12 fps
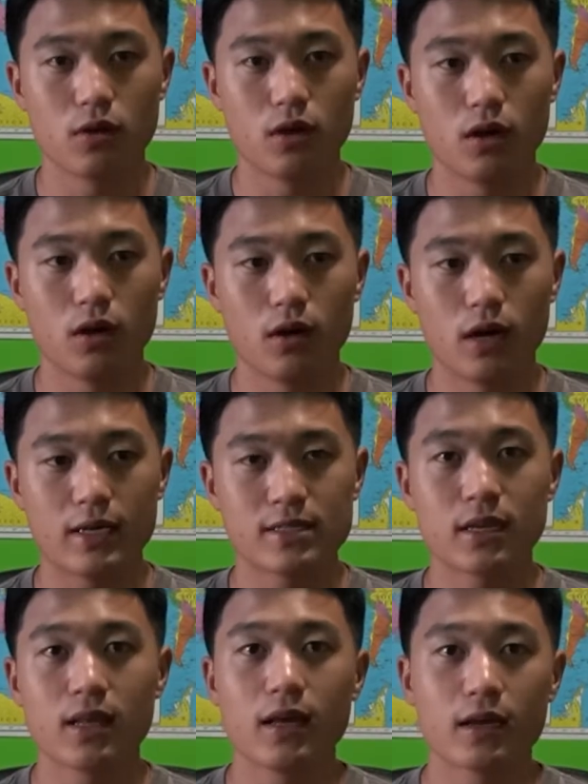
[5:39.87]
I'd
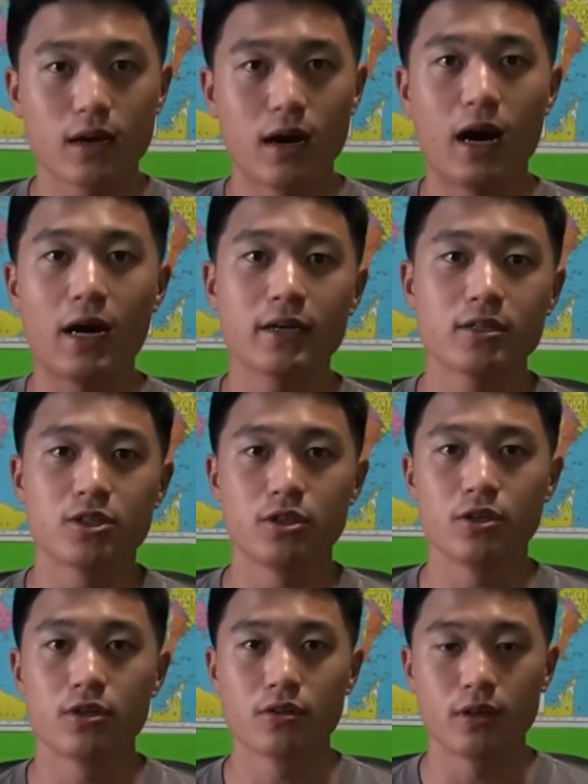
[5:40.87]
say like a higher
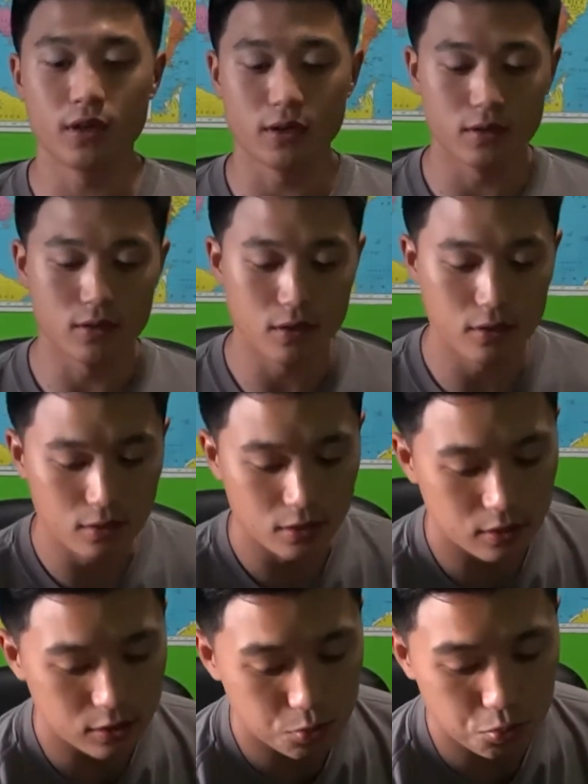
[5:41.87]
tier than
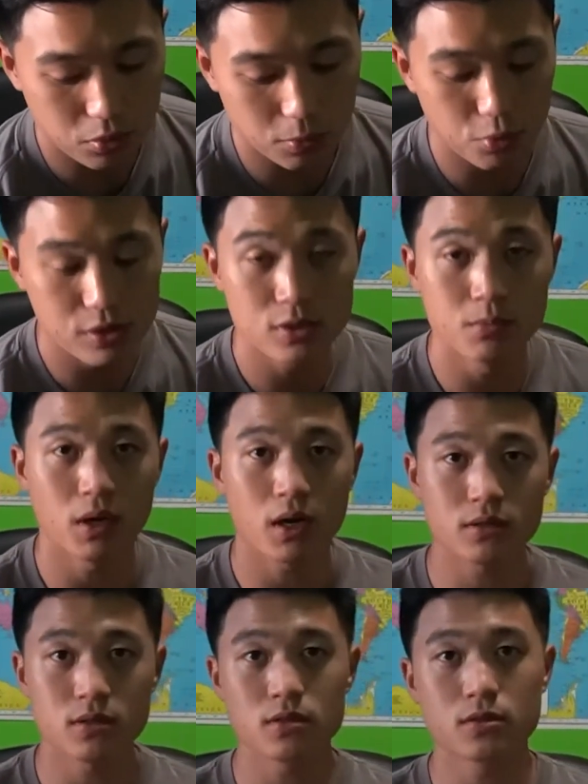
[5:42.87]
these Prism
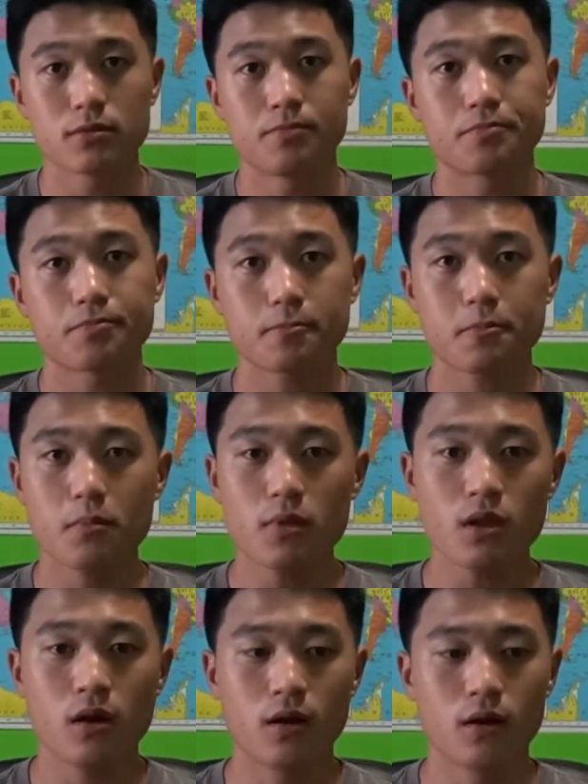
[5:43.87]
boxes.
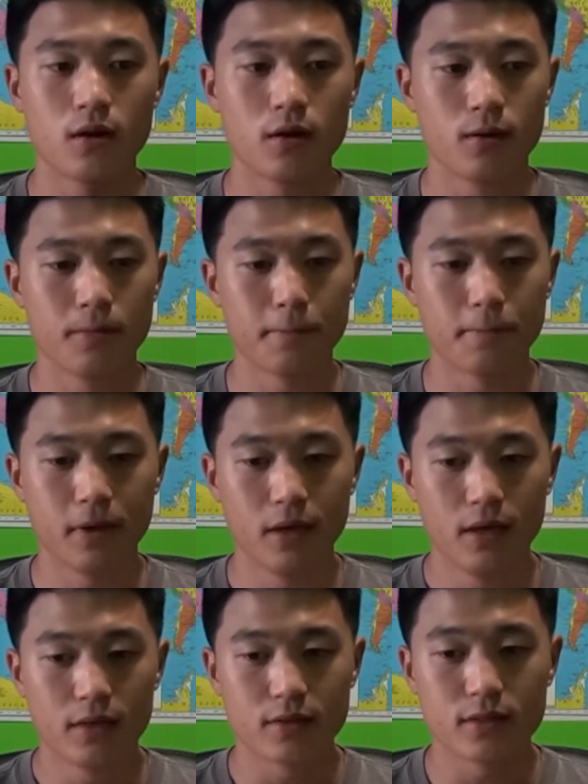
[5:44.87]

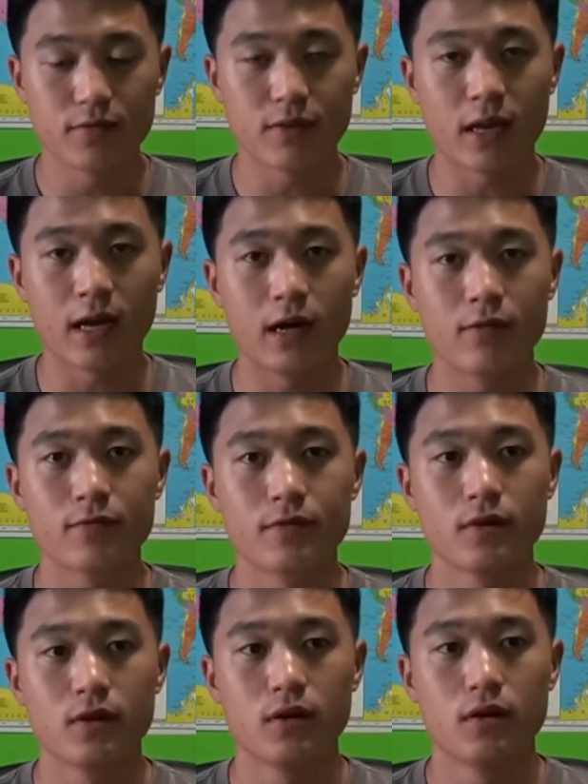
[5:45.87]
They definitely have
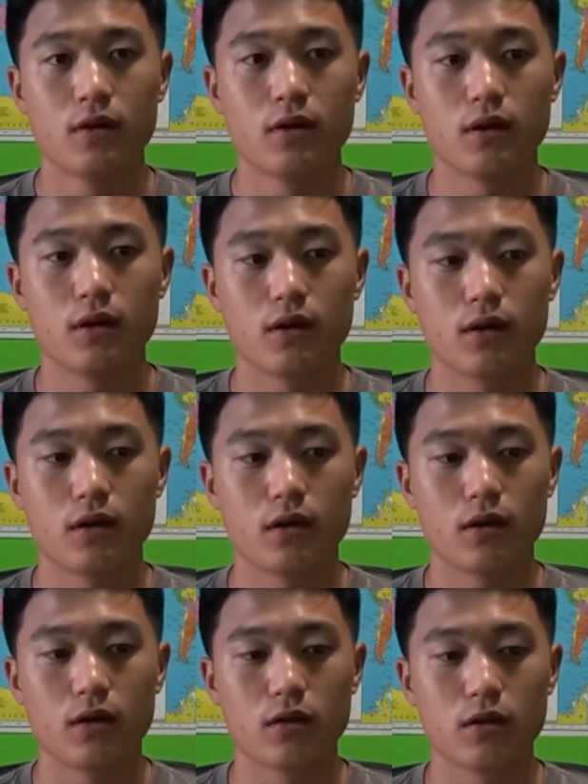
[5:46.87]

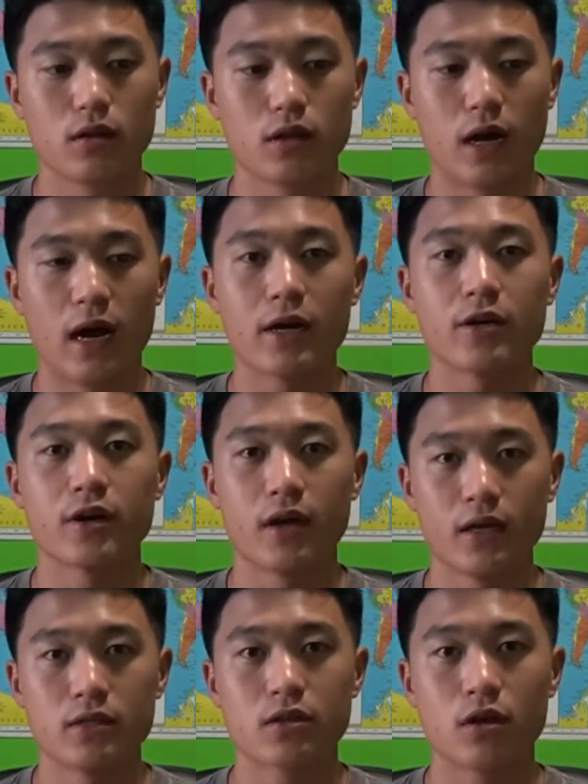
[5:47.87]
higher
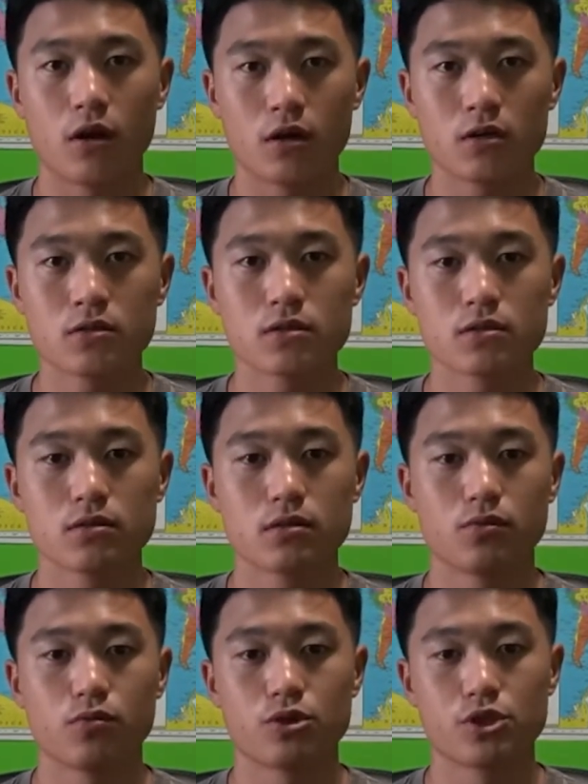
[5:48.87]
end cards,
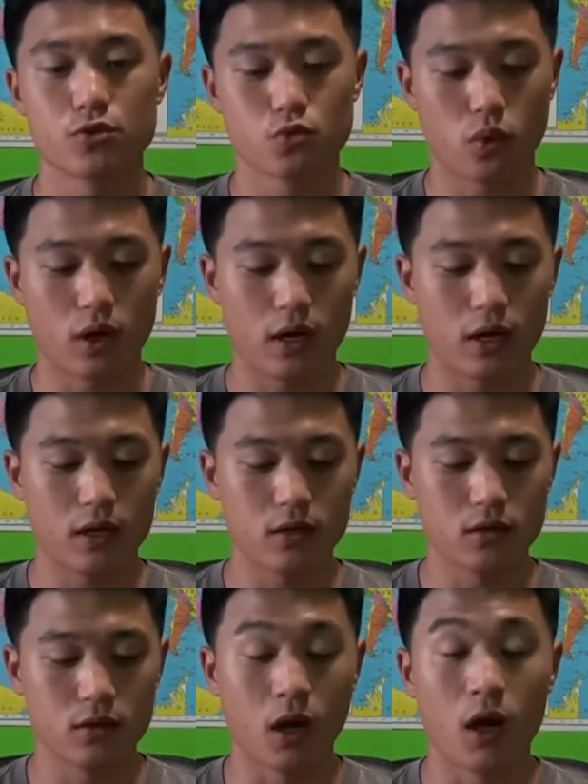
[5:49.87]
which is why
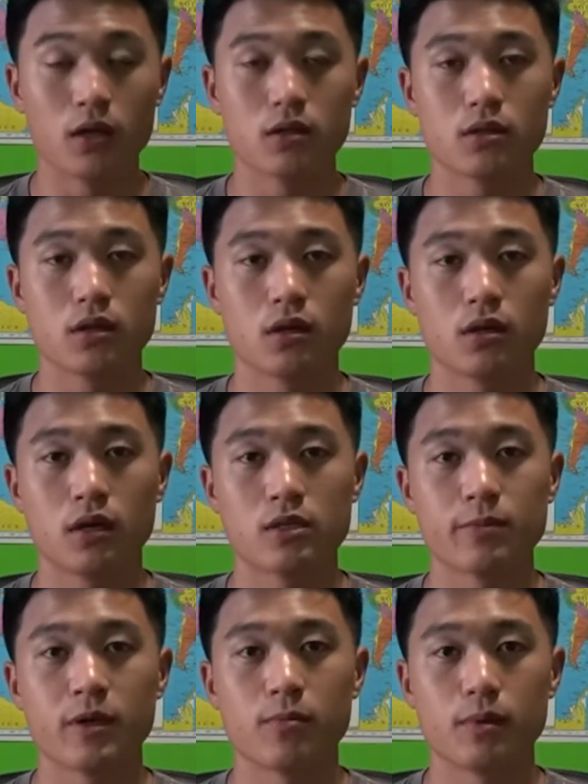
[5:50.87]
not as
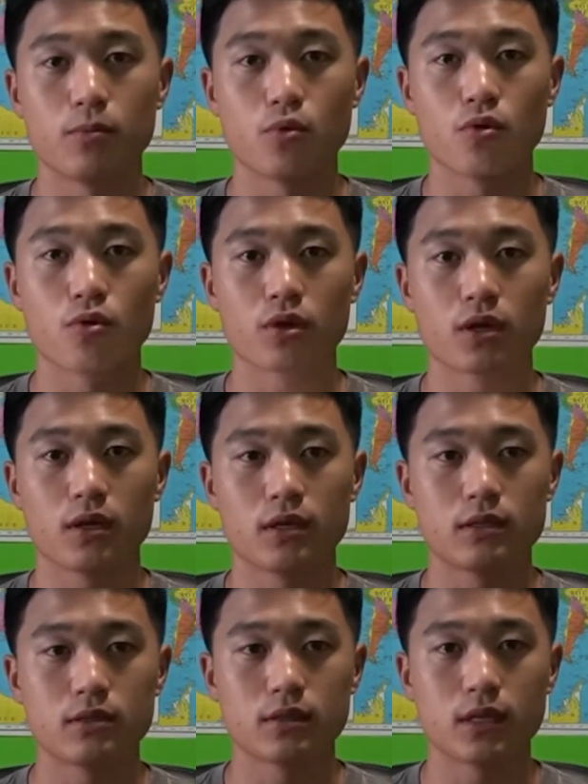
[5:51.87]
many people
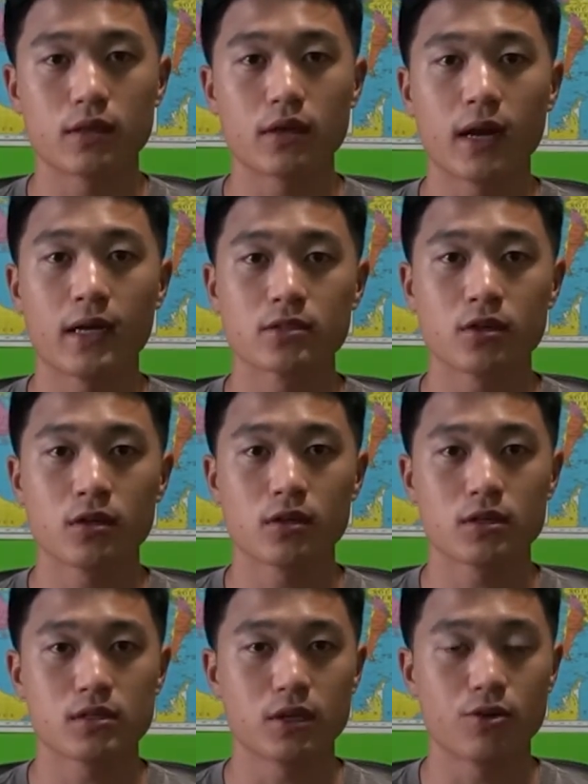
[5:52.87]
can get their hands on it,
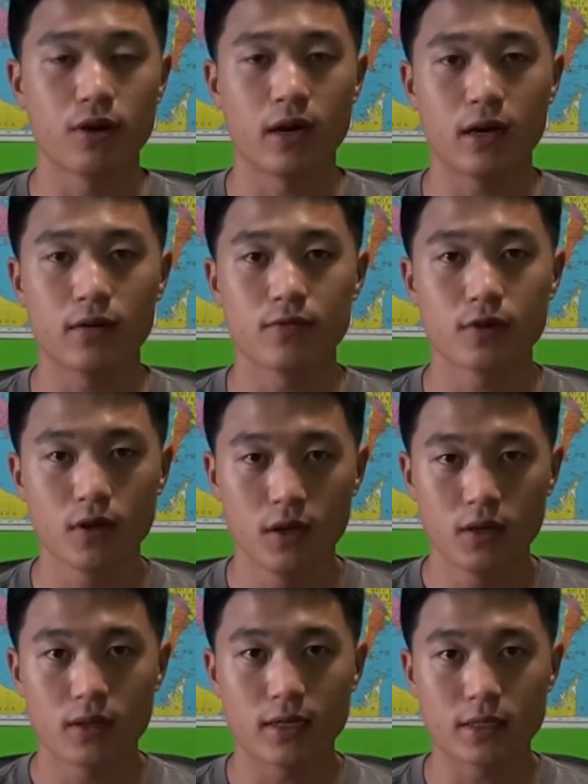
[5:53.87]
because they don't have
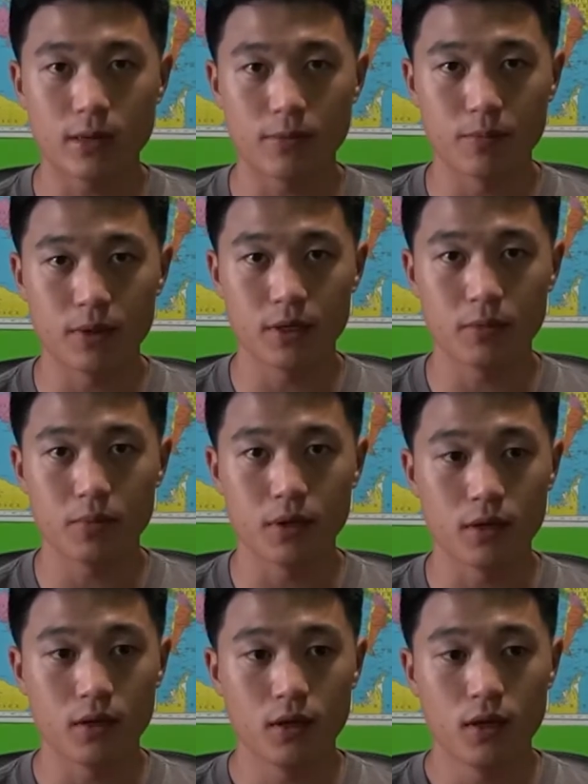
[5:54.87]
that type of money,
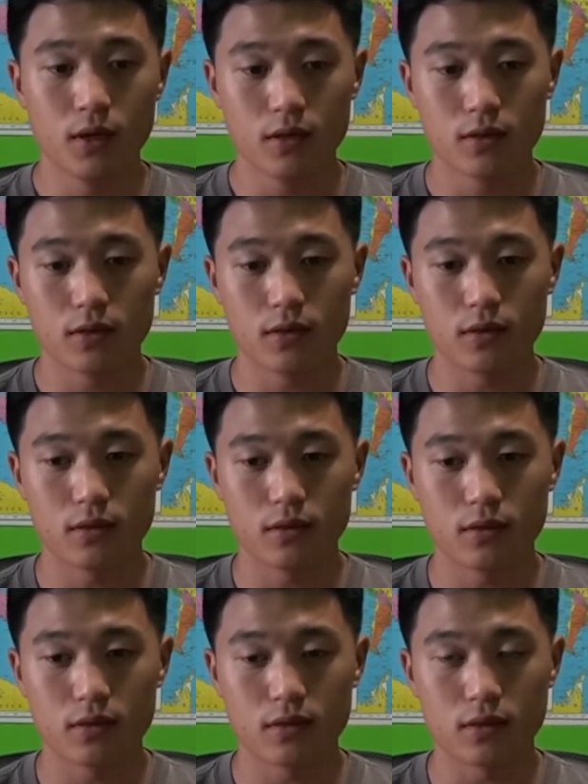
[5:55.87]
but
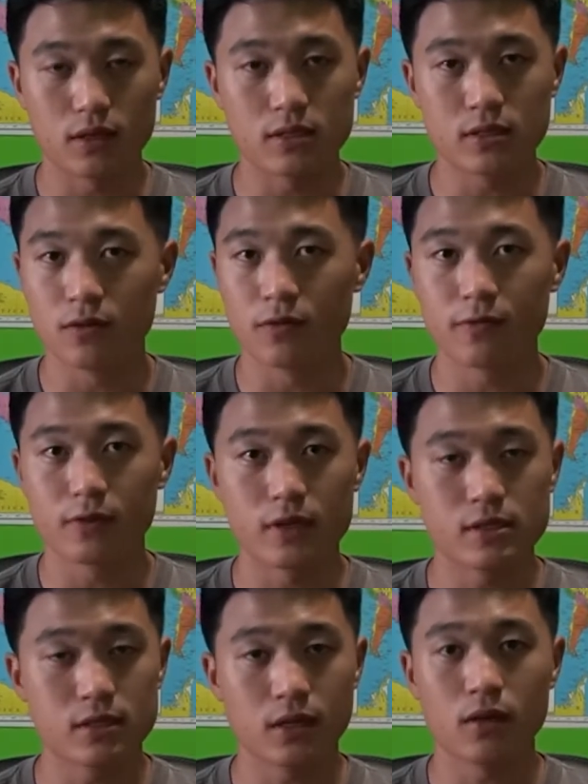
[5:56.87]
they
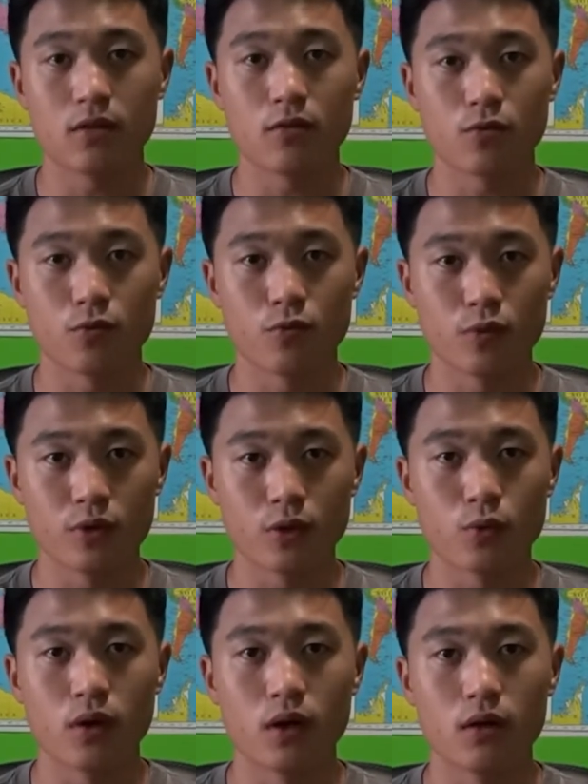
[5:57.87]
sell really
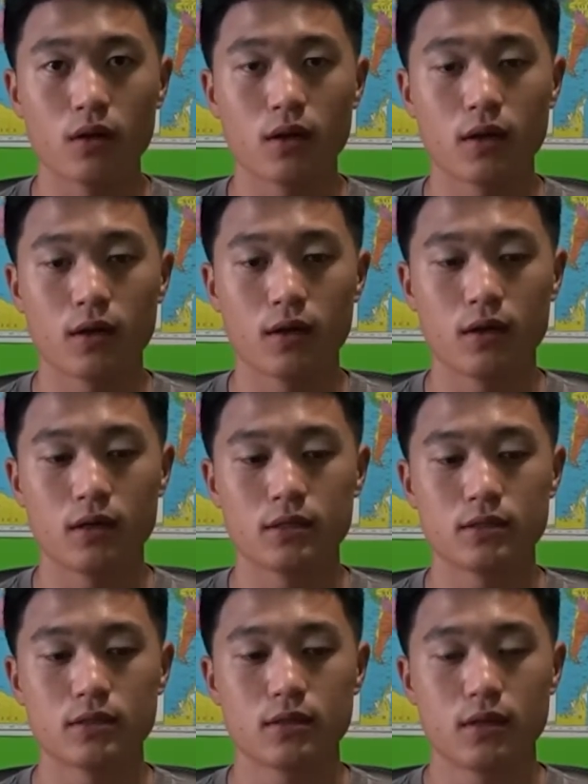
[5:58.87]
well. And